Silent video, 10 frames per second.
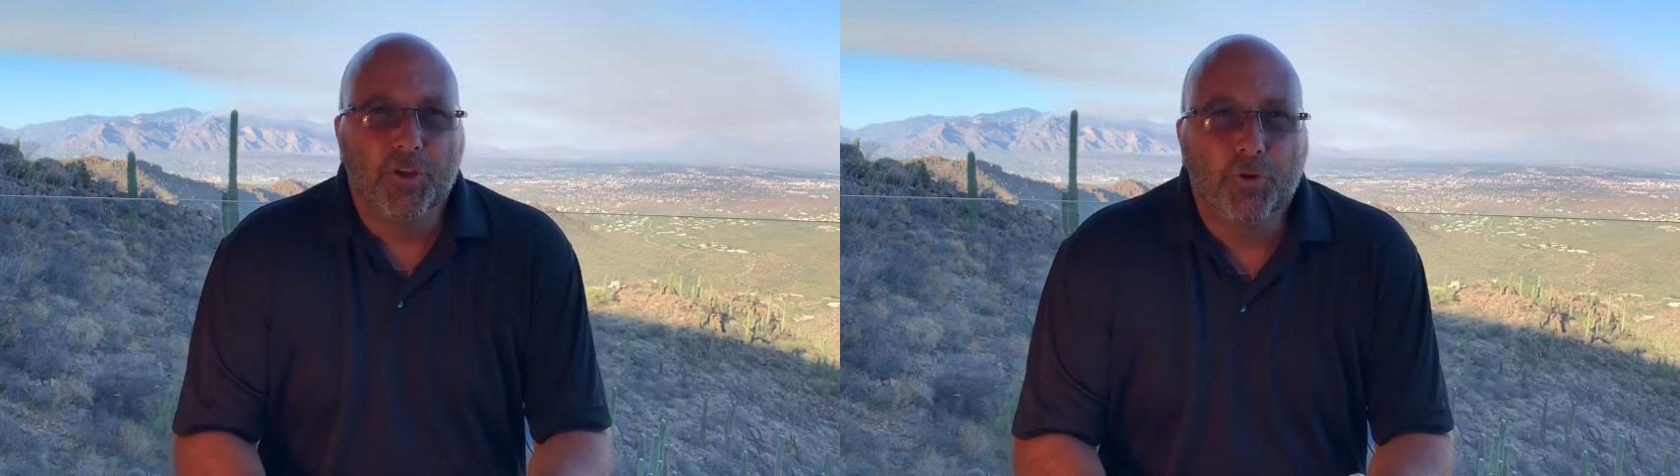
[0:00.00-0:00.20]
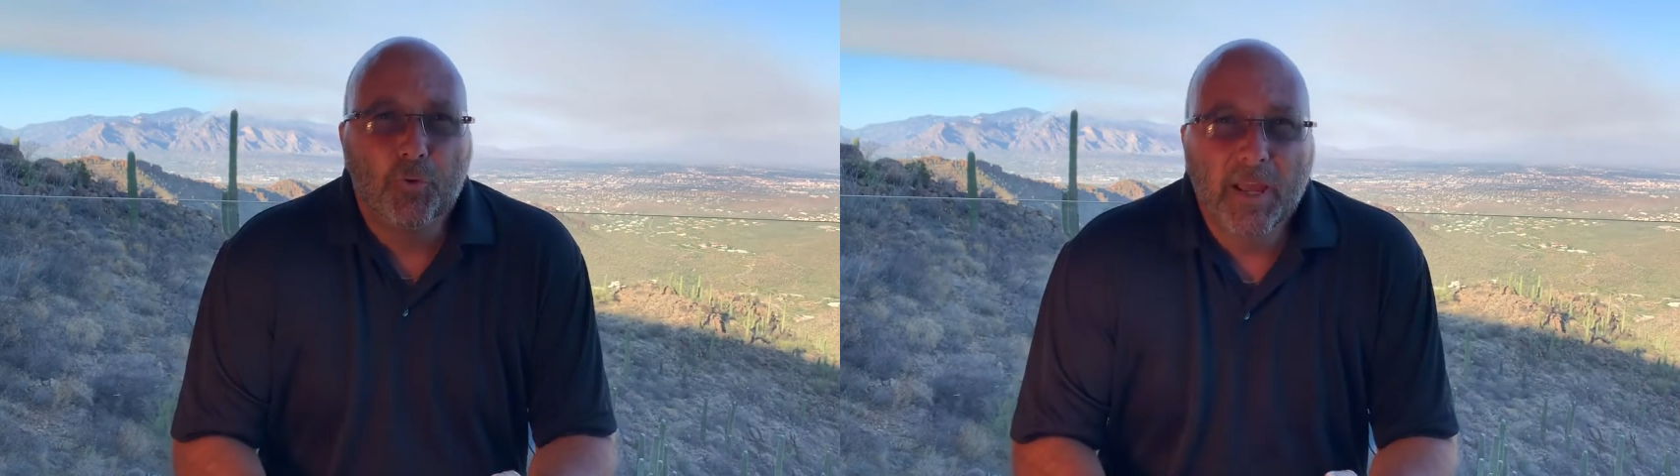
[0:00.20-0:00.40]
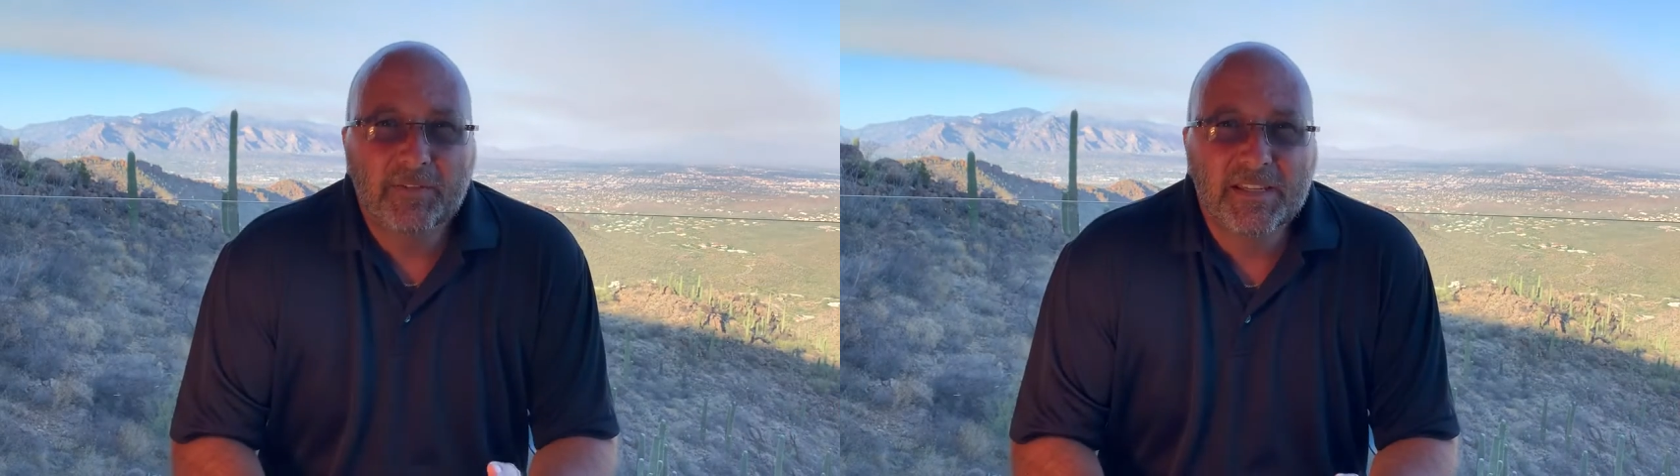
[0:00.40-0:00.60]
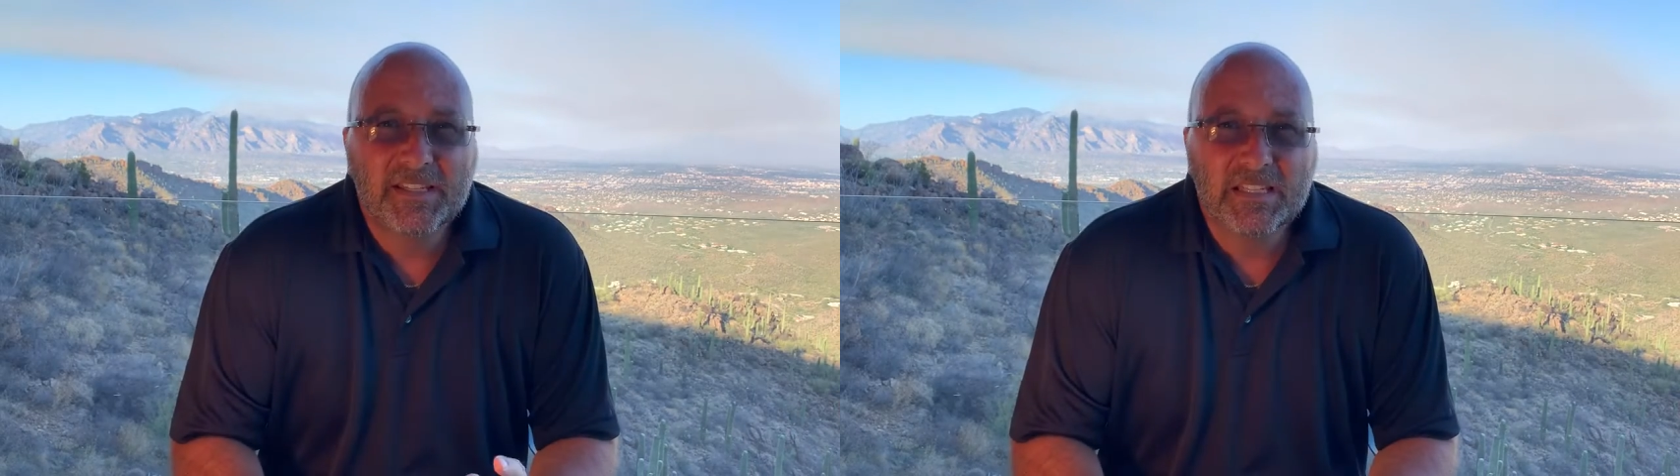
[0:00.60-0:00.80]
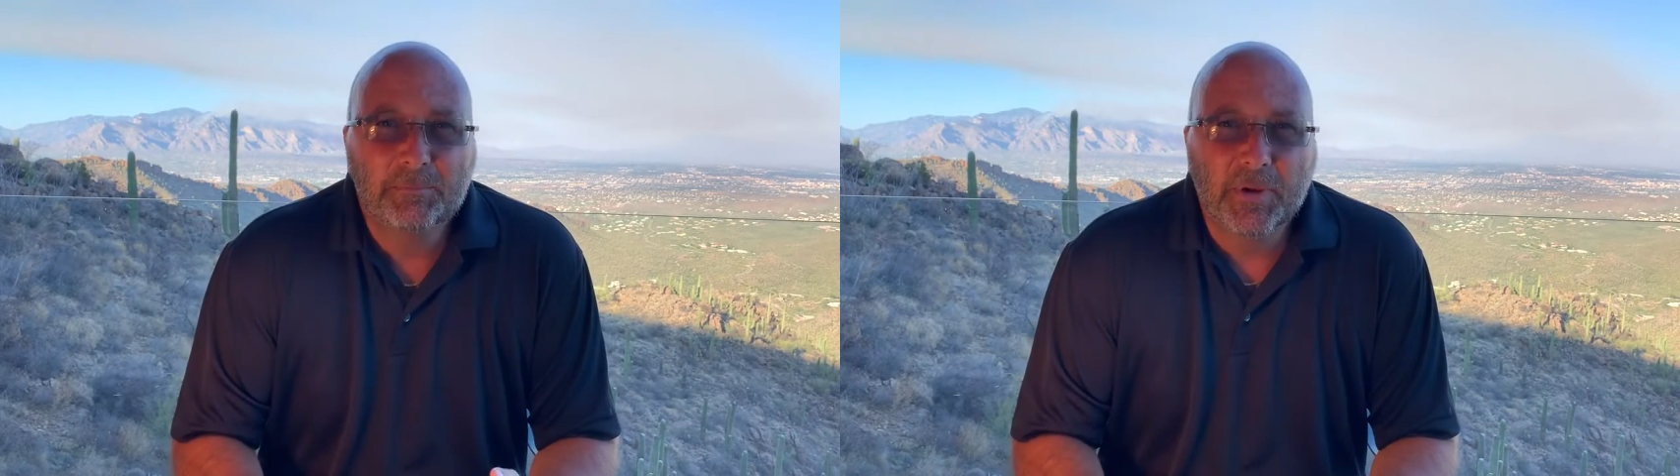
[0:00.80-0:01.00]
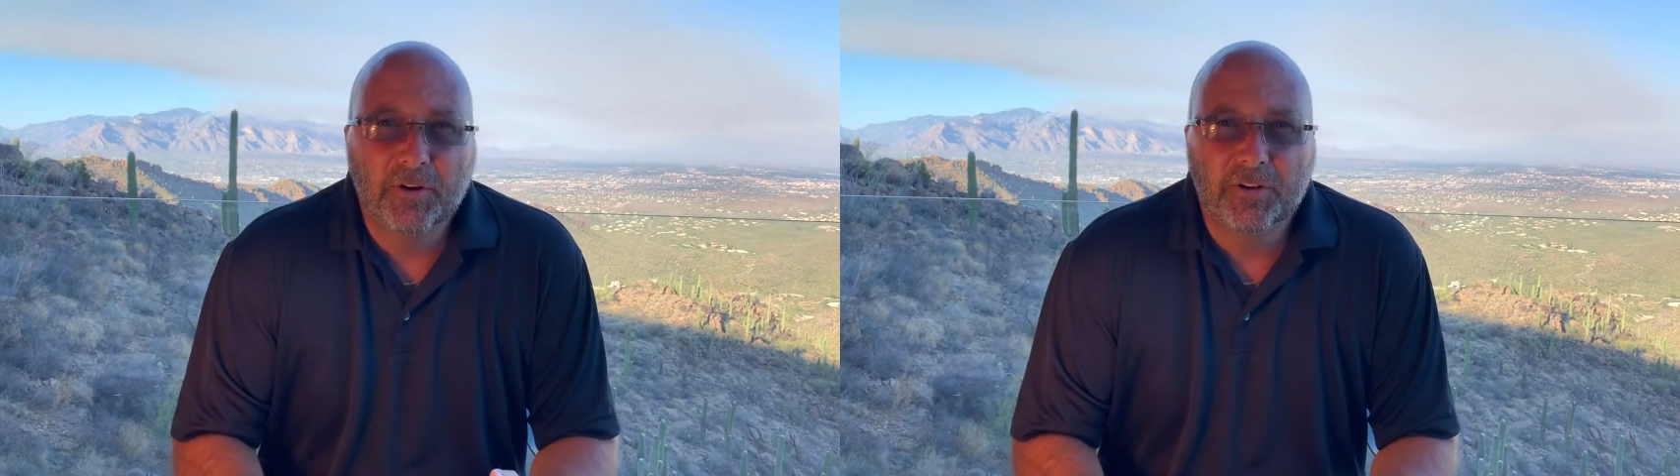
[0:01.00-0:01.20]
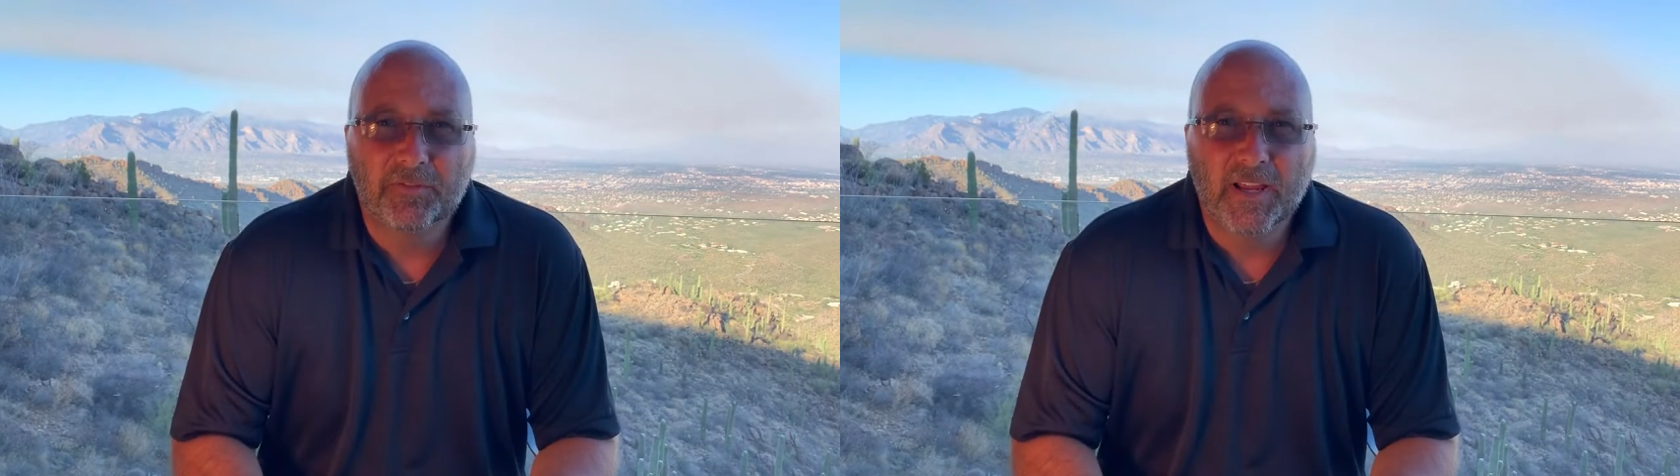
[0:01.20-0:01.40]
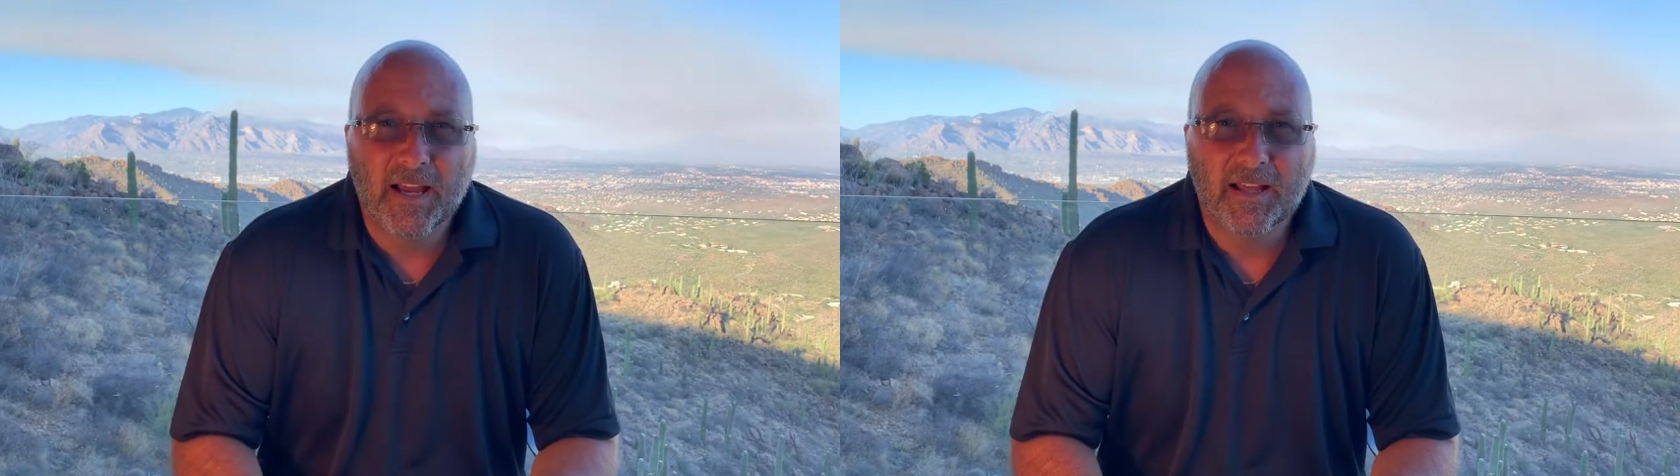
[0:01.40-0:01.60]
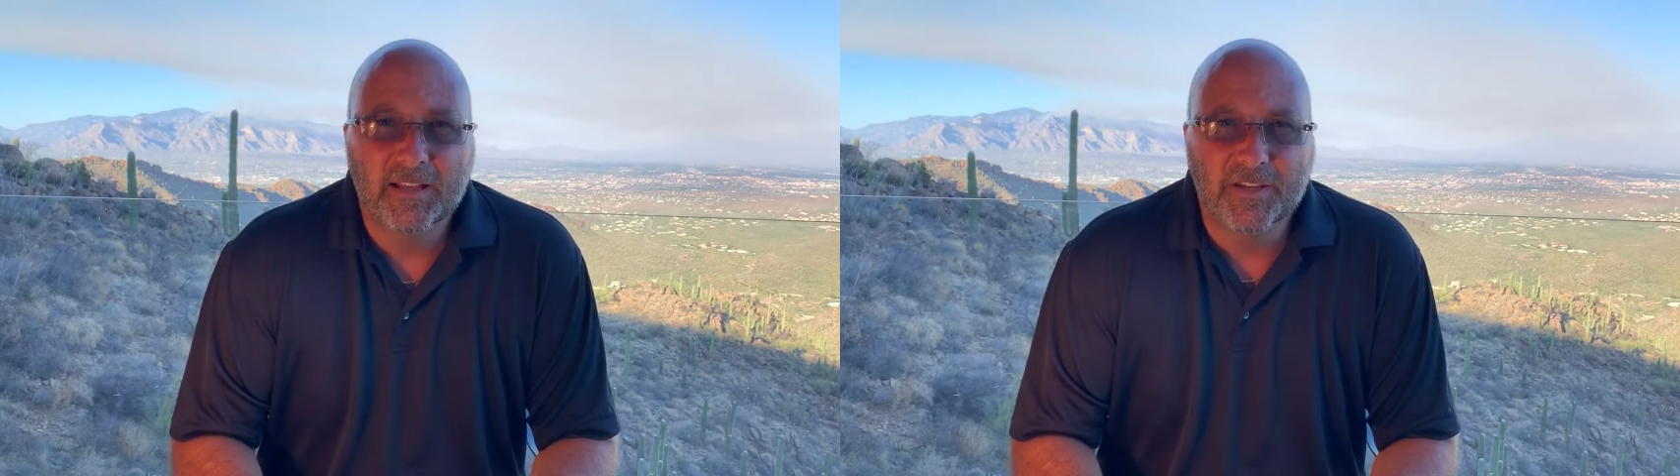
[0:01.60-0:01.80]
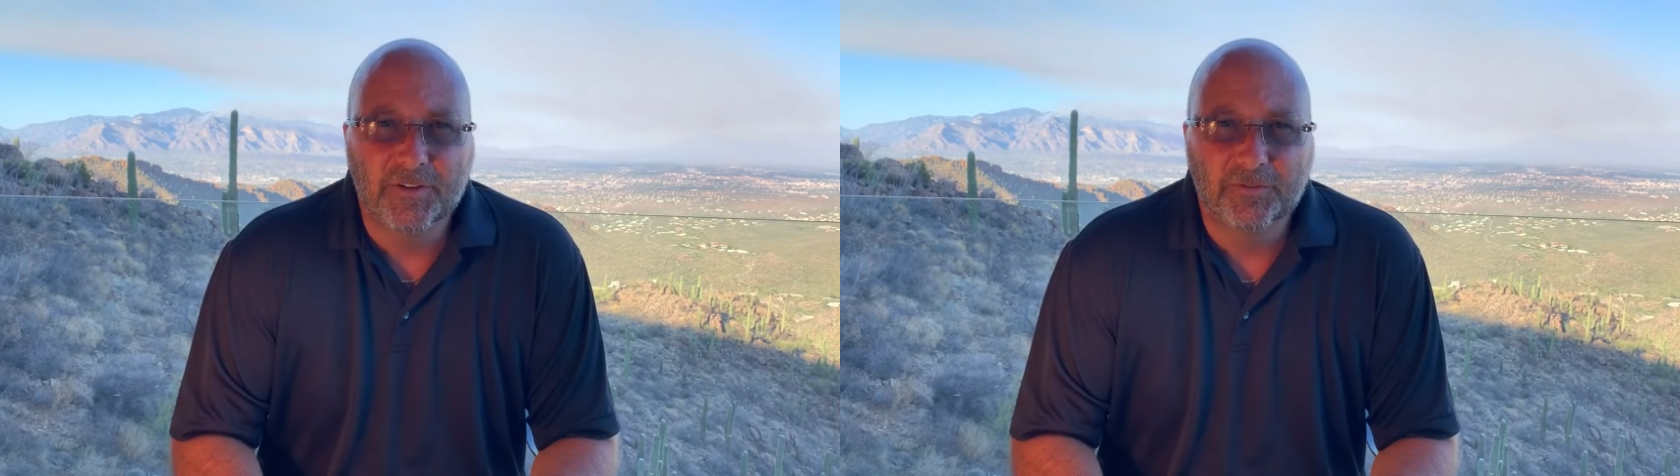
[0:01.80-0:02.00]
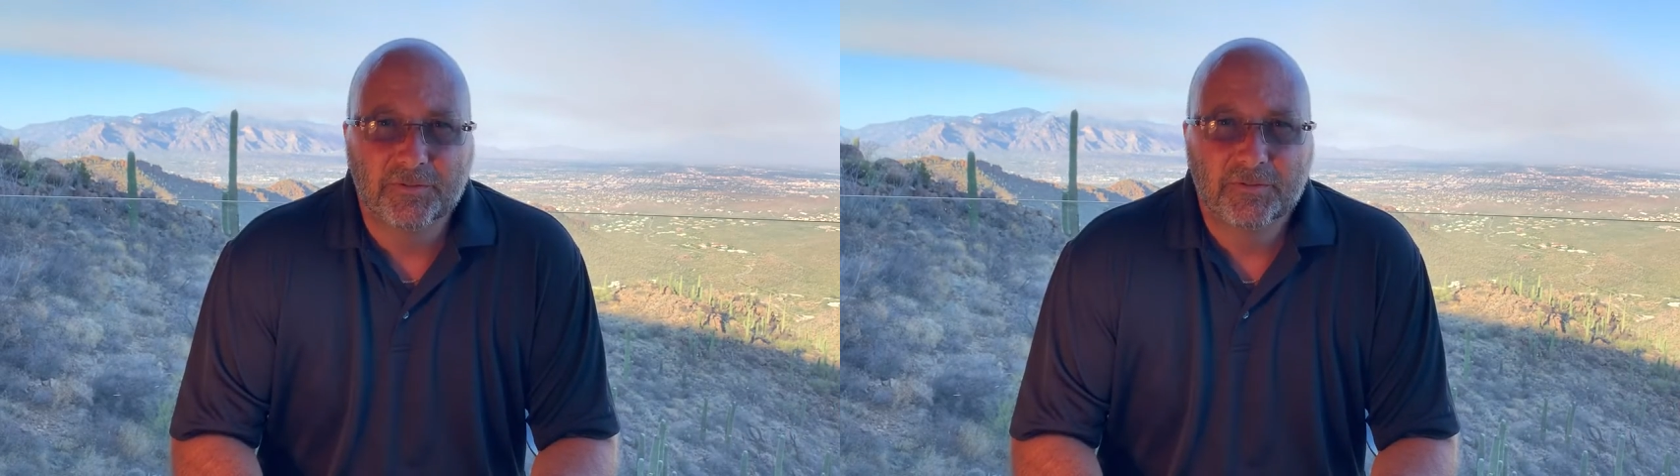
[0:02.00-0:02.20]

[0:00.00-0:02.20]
you have the Spirit of God in you.